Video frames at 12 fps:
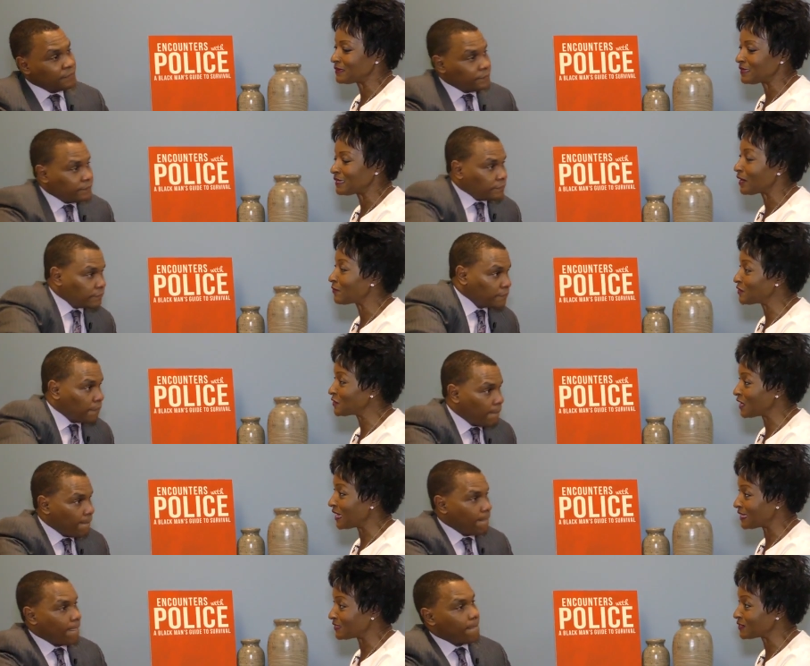Speaker 1: the
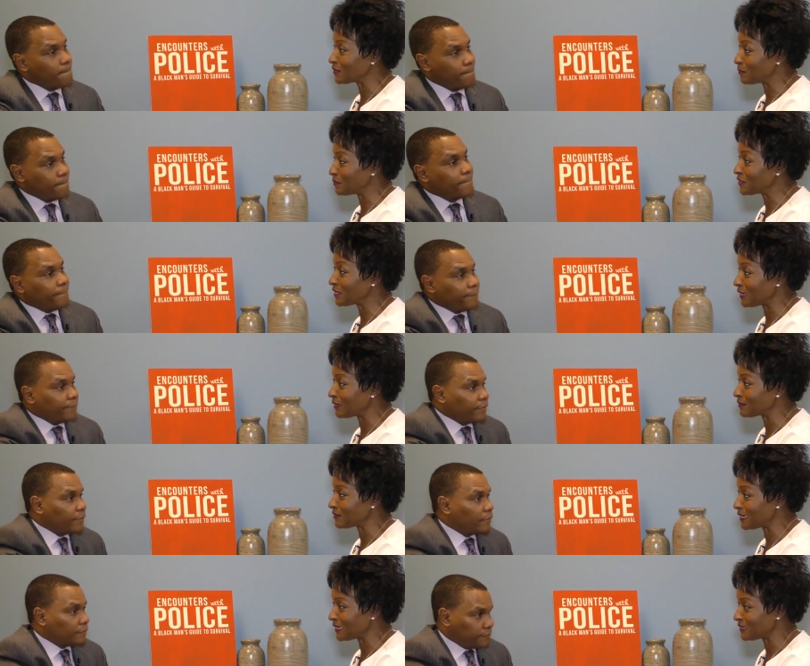officer asks him to get
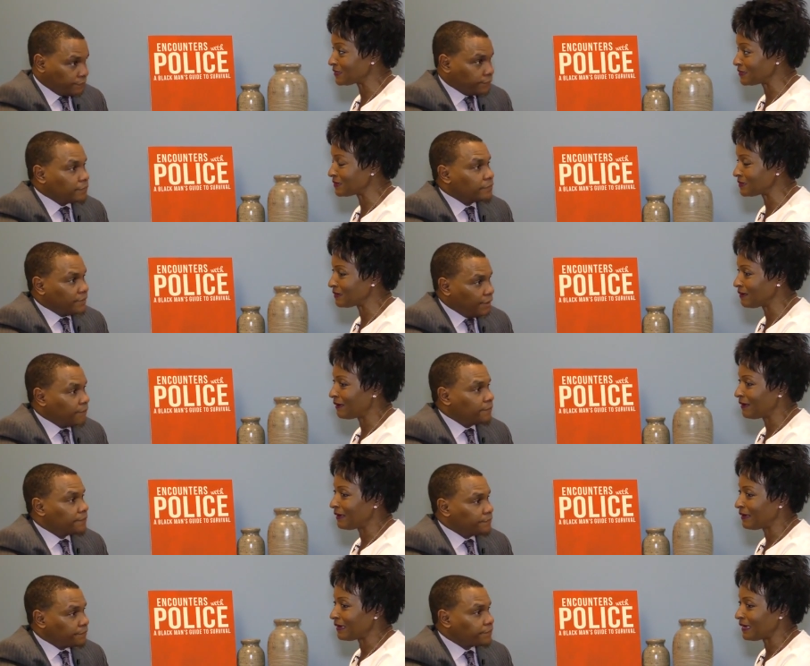his license. Yep.
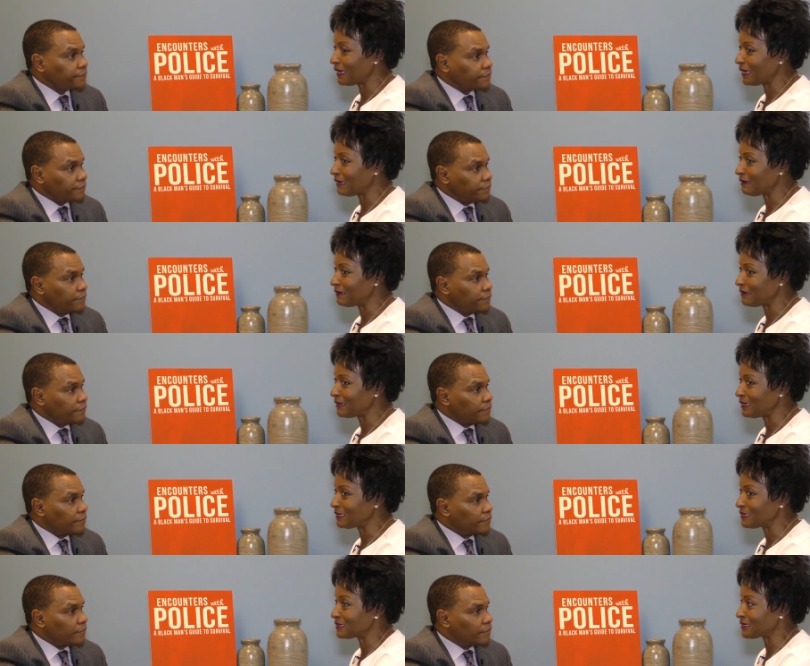And
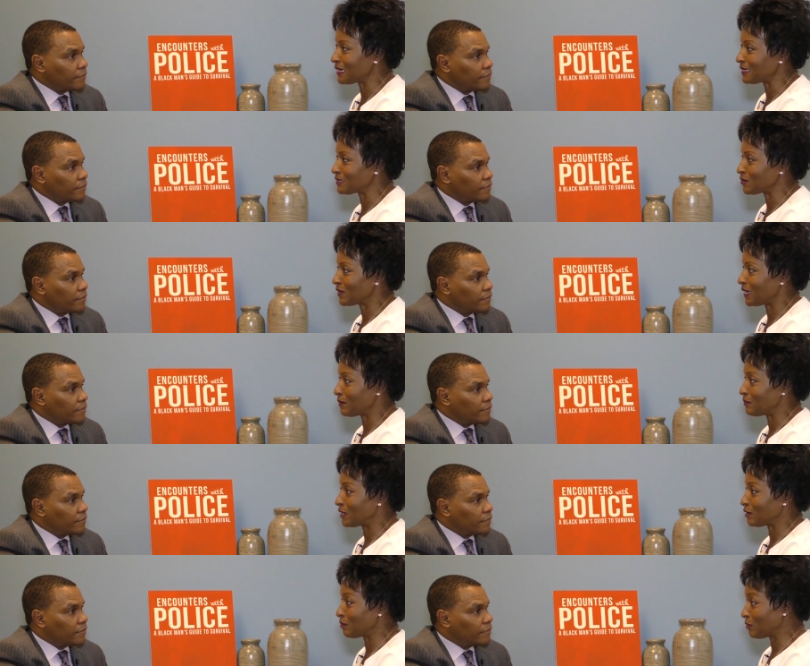he decides, okay, I'm
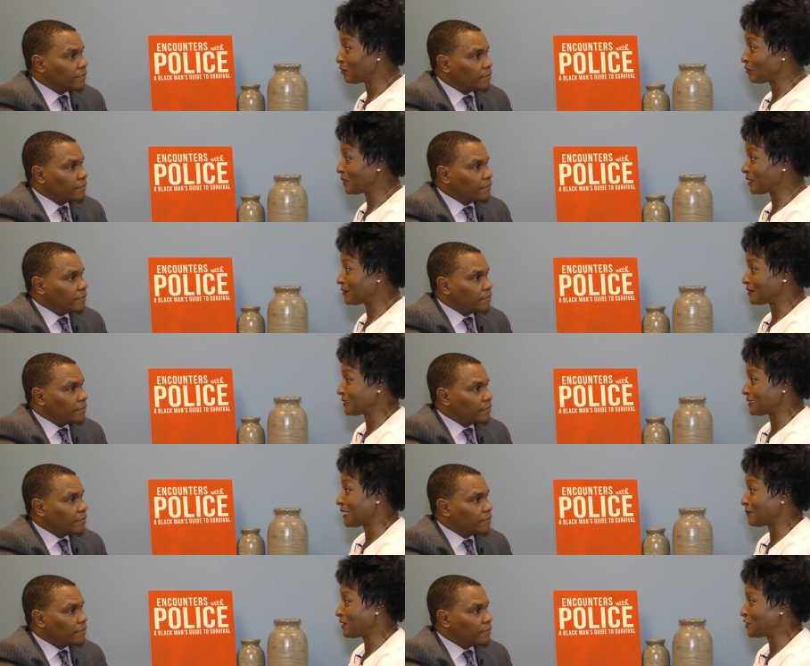not going to move because this
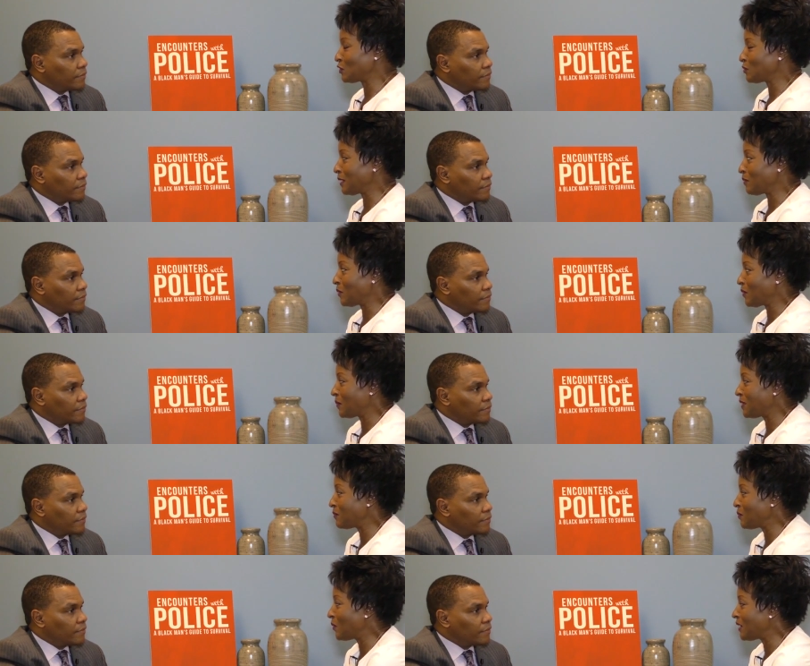guy may shoot me. I
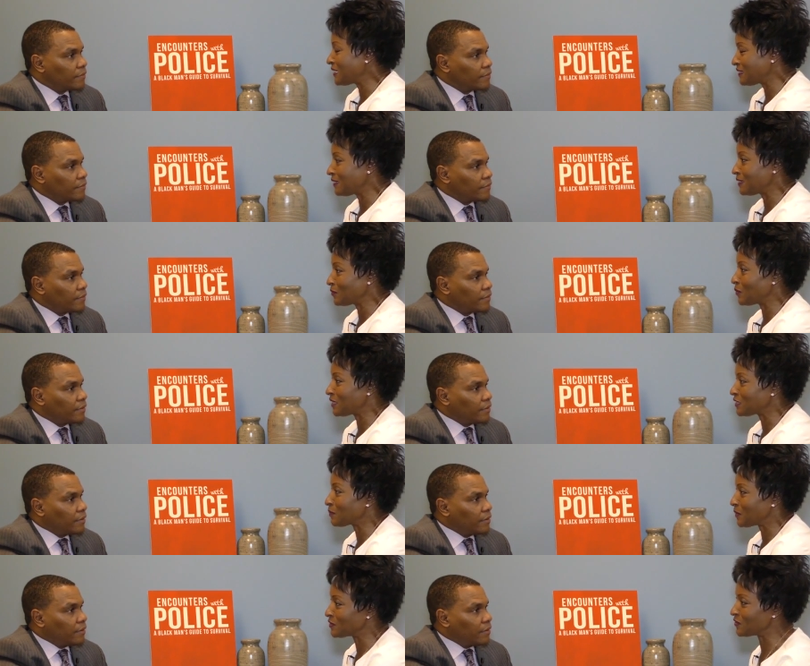mean, what is he? Do, what
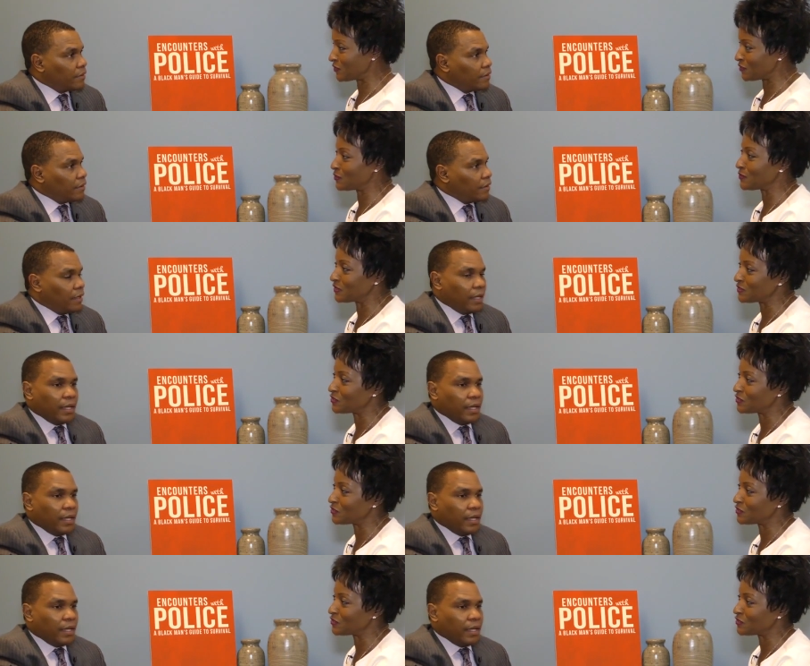is a person to do in a